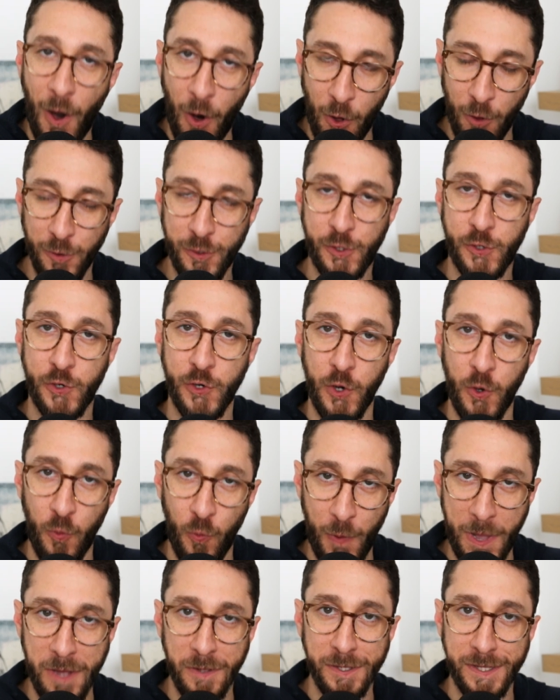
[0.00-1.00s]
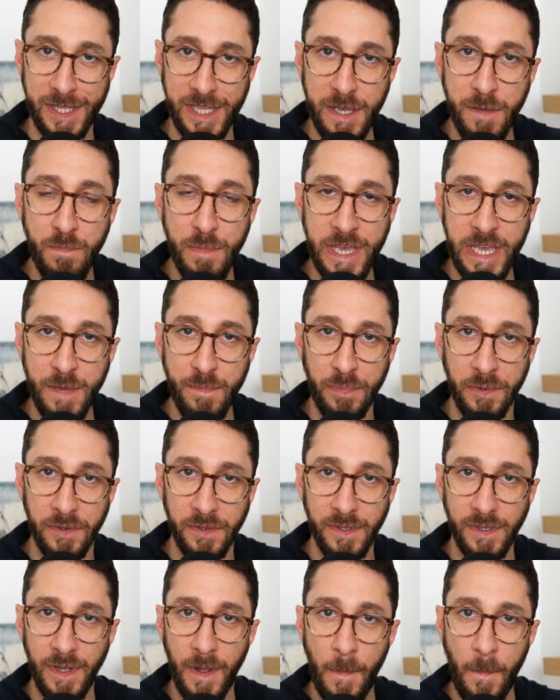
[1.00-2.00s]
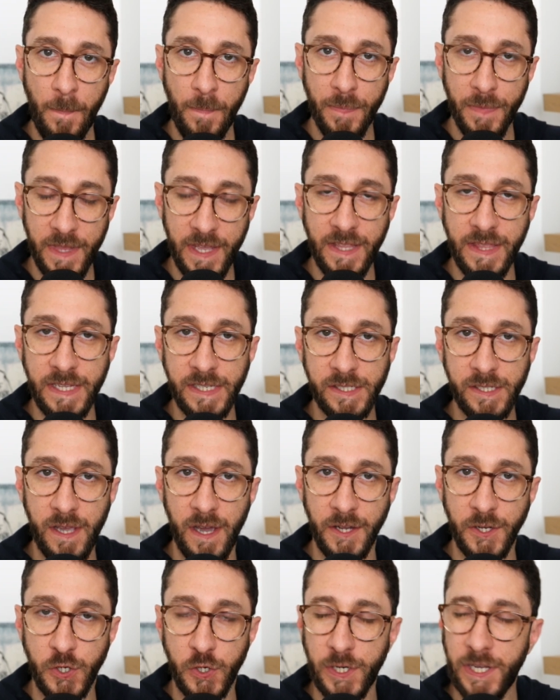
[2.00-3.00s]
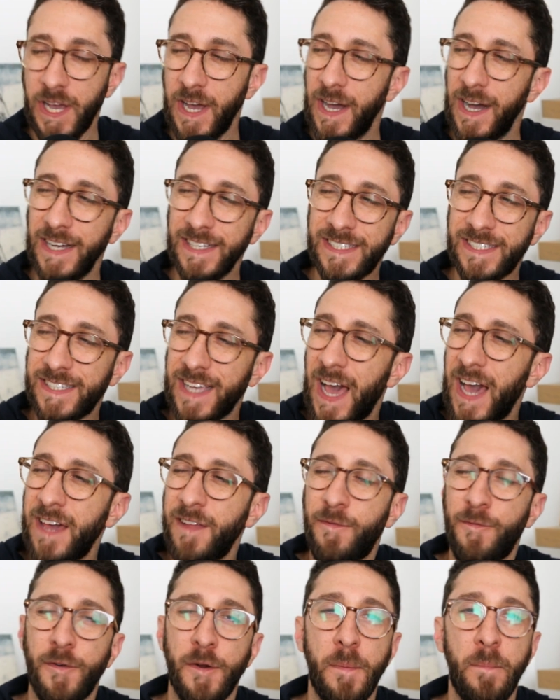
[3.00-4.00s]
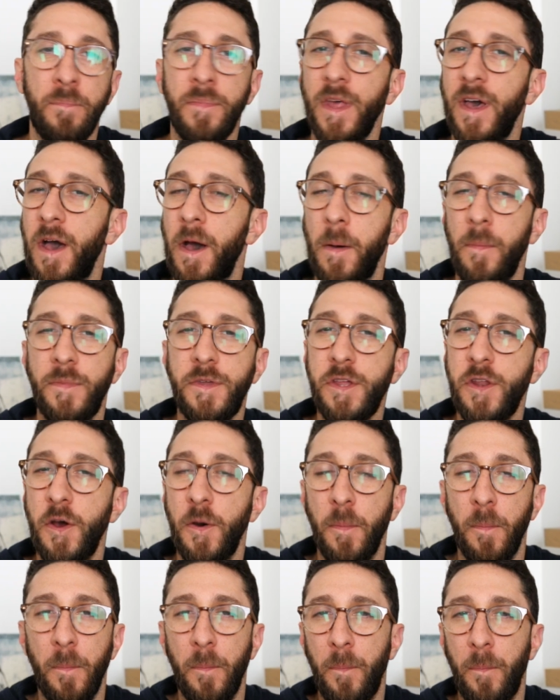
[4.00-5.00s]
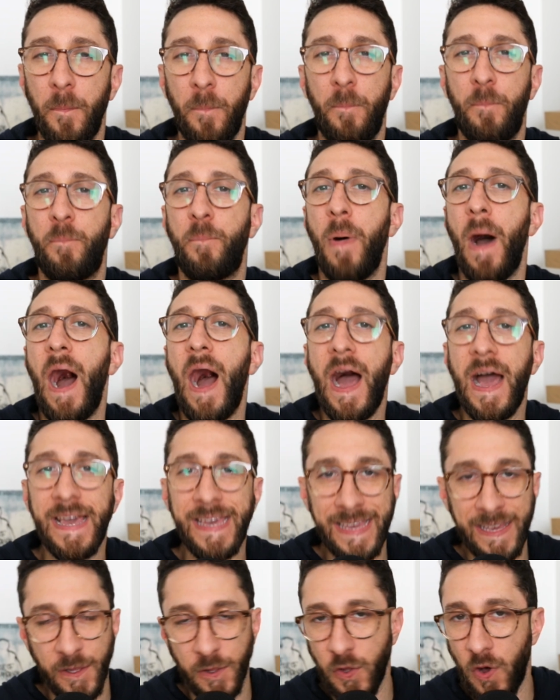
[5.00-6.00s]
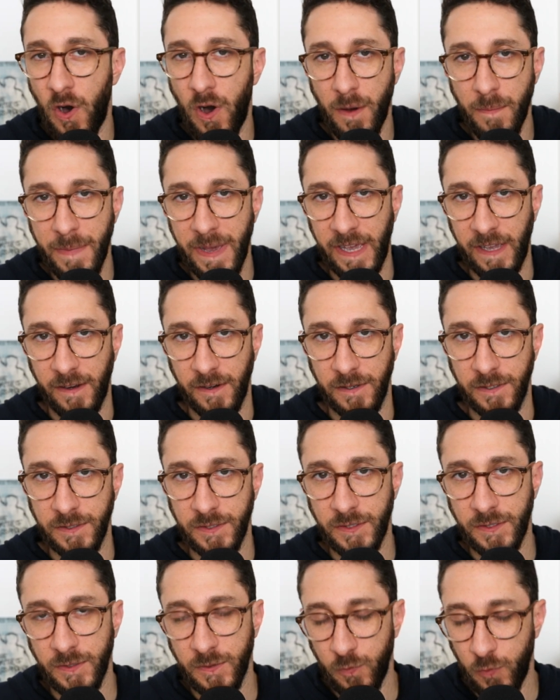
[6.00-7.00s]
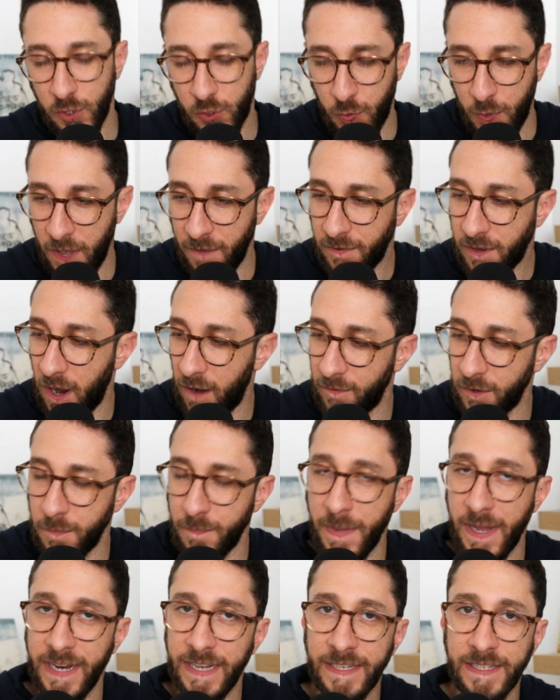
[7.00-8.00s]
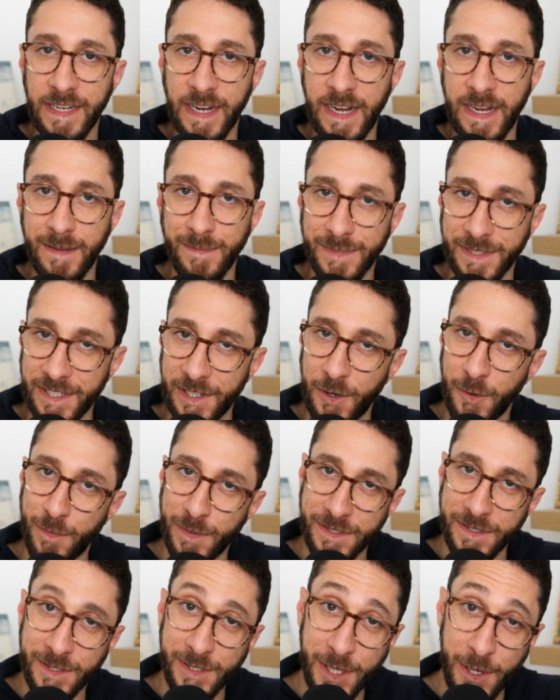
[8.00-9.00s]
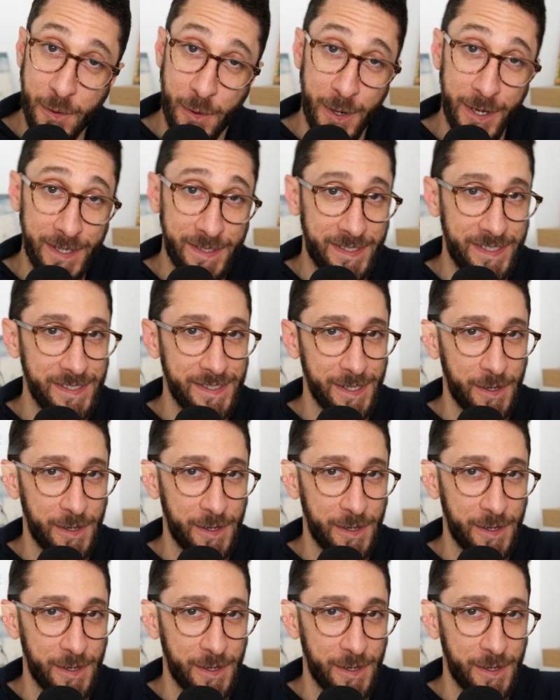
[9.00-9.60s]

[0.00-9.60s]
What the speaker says: ultra-wealthy people in this country, aside from, buying lawmakers, which we have covered many times, and Open Secrets is a